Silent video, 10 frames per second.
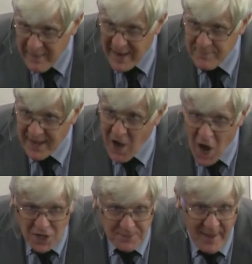may have been a
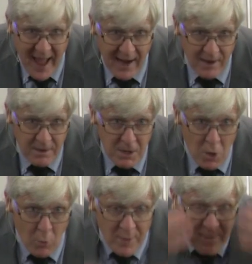hunchback
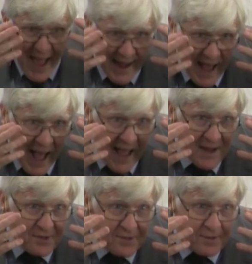with bad
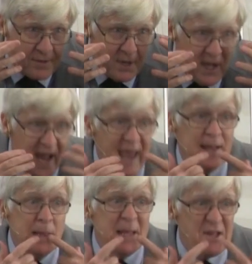eyes and
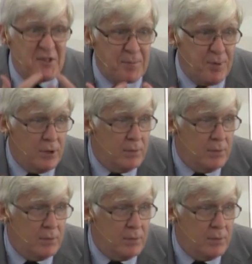a lisp